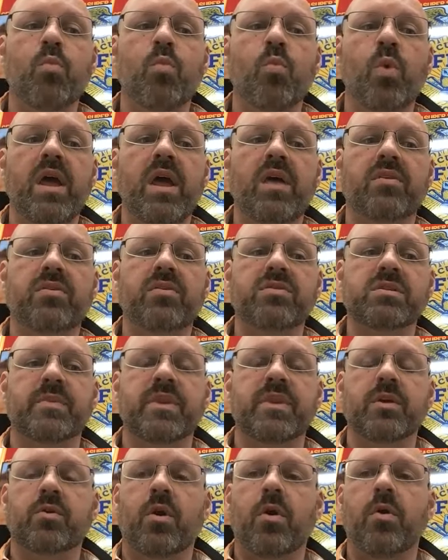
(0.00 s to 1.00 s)
With some
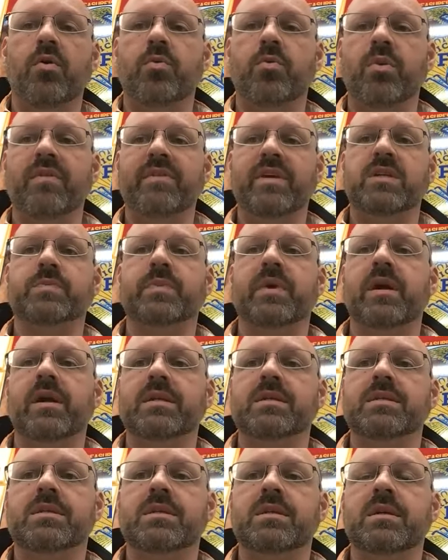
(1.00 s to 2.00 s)
of the growth we've
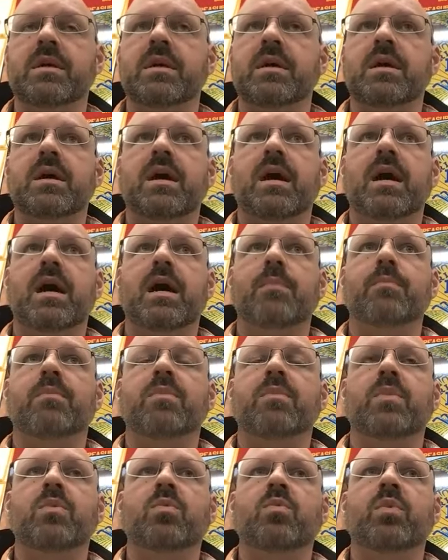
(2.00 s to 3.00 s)
experienced,
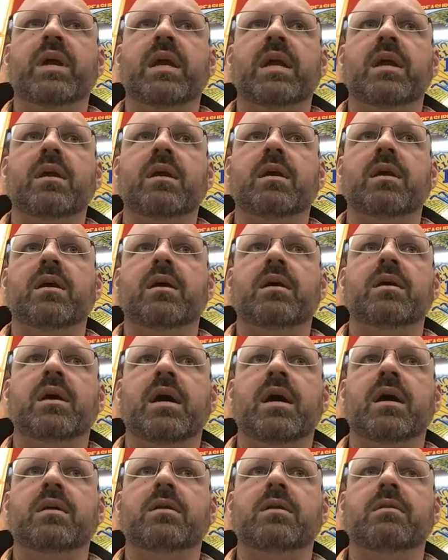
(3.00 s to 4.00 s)
we,
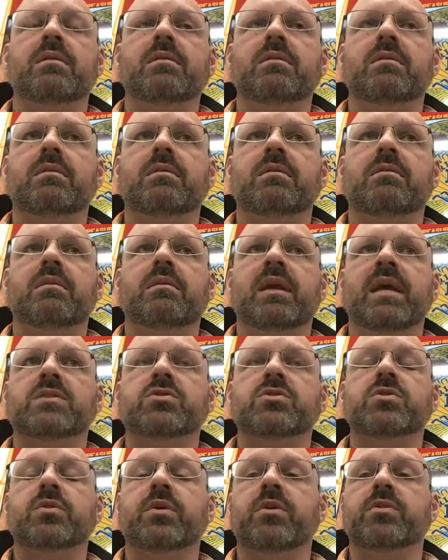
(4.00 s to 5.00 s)
I guess
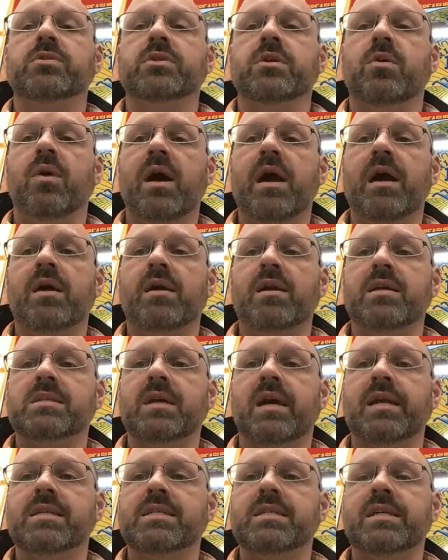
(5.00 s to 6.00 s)
2 years ago, hired a
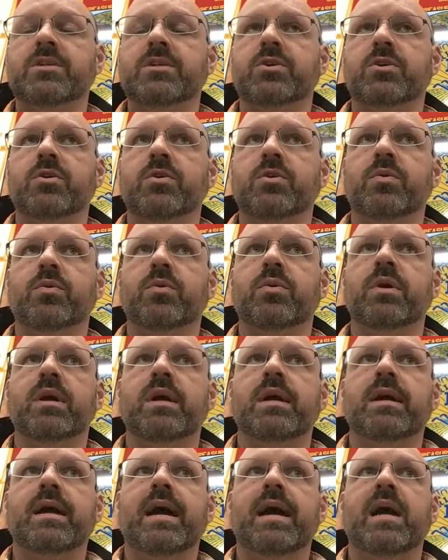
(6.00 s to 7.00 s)
science teacher who
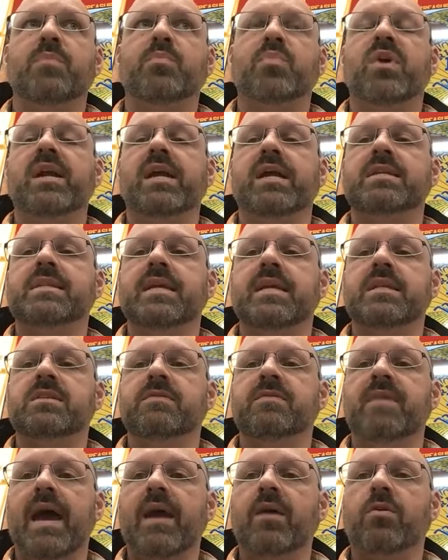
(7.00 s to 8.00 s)
had a pretty
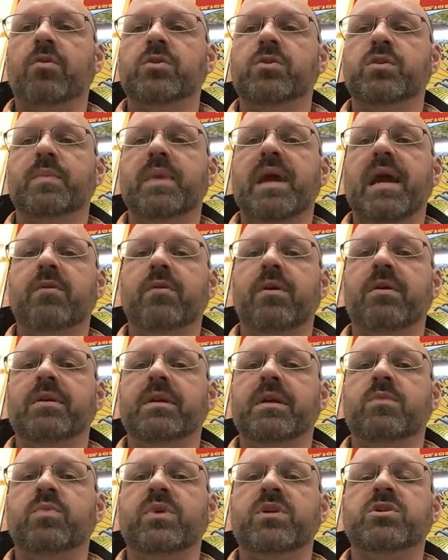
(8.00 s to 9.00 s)
extensive agriculture
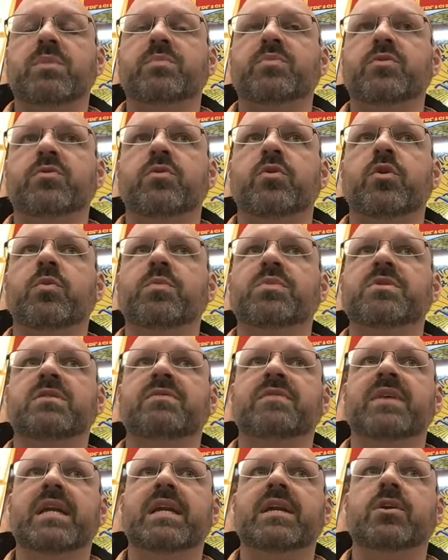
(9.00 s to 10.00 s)
background, and we jumped through the hoops
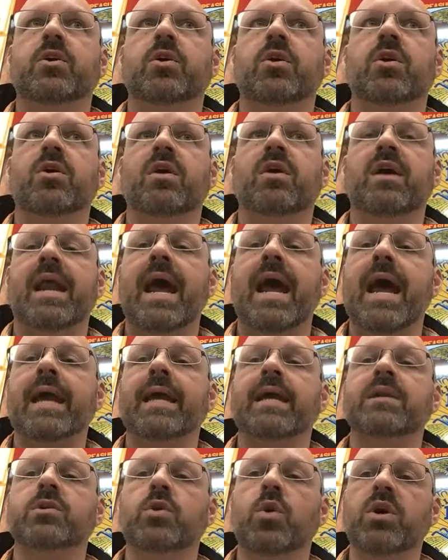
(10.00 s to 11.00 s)
of getting her an
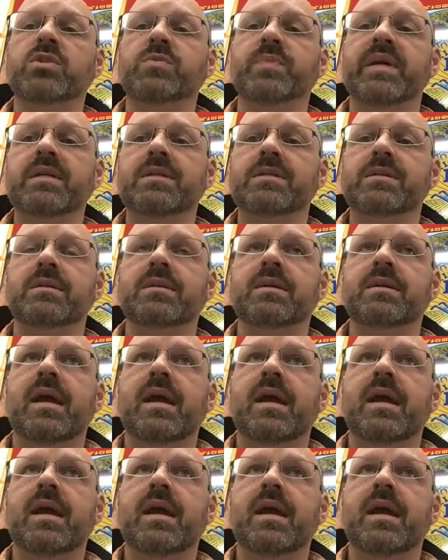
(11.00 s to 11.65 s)
ag endorsement.